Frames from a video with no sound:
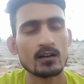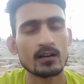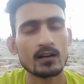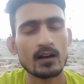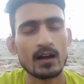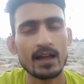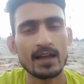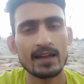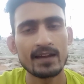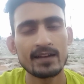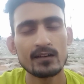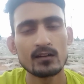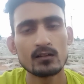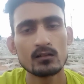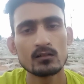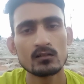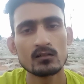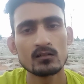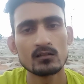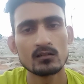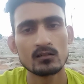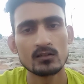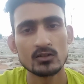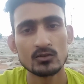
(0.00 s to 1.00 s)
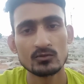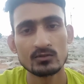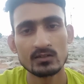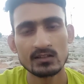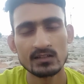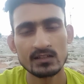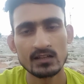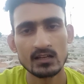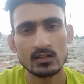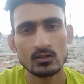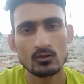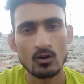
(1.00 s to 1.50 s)
and
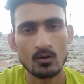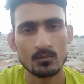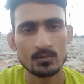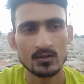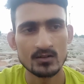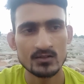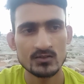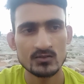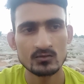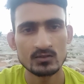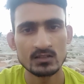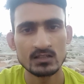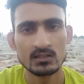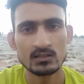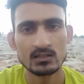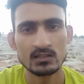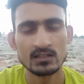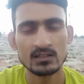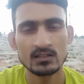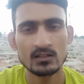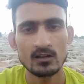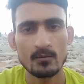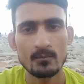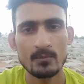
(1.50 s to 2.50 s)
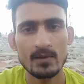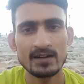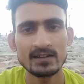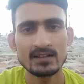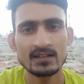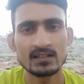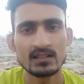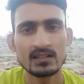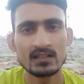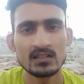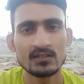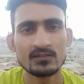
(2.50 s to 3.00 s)
utility helicopters. So in combat
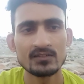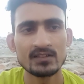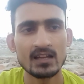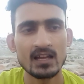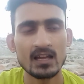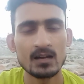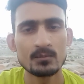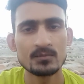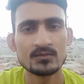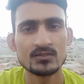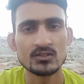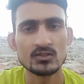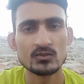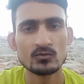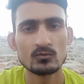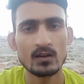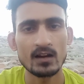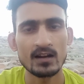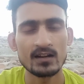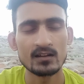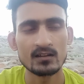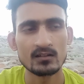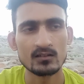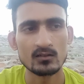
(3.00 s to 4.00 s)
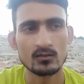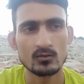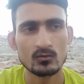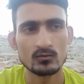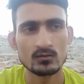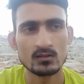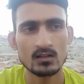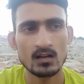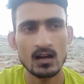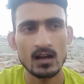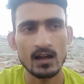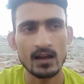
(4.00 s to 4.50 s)
category we have Chinook and
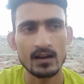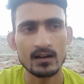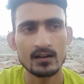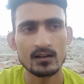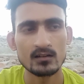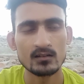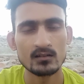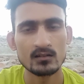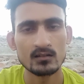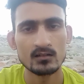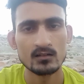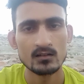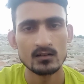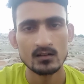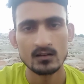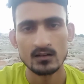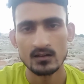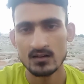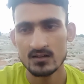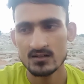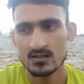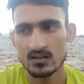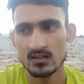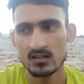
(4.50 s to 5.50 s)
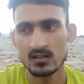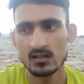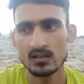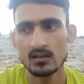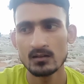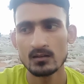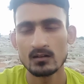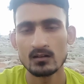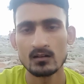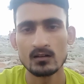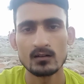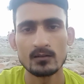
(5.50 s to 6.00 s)
Rudra, and
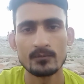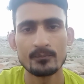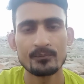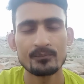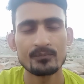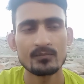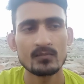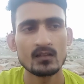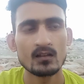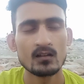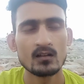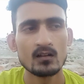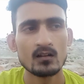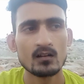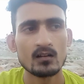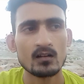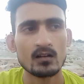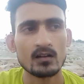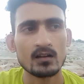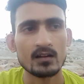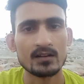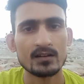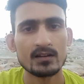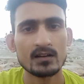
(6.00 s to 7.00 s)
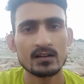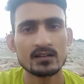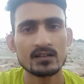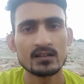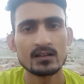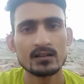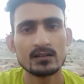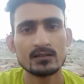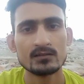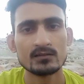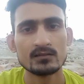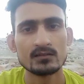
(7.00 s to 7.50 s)
recently
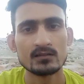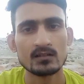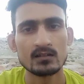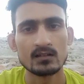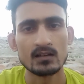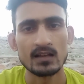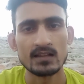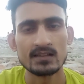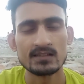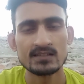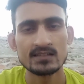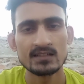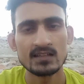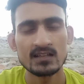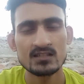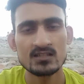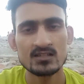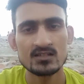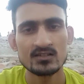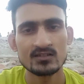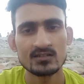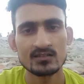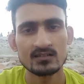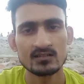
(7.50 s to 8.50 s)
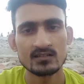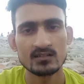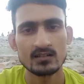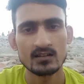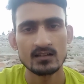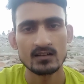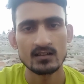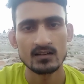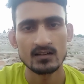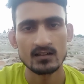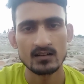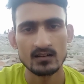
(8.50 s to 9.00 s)
inducted LCH
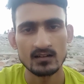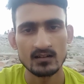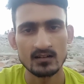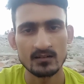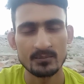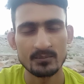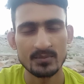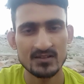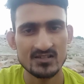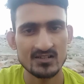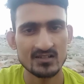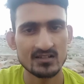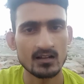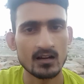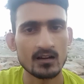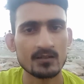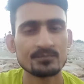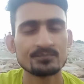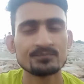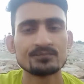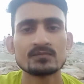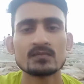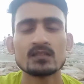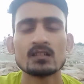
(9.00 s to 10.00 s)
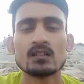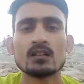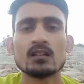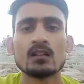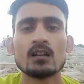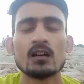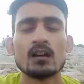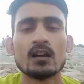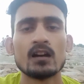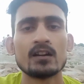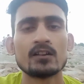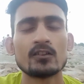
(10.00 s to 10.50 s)
Prachanda.
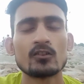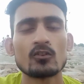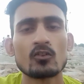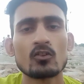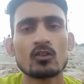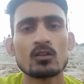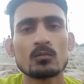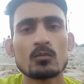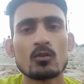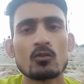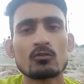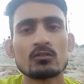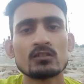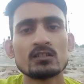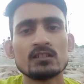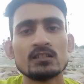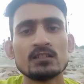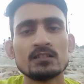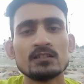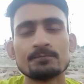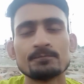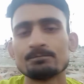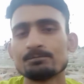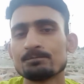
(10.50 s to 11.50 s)
And talking about the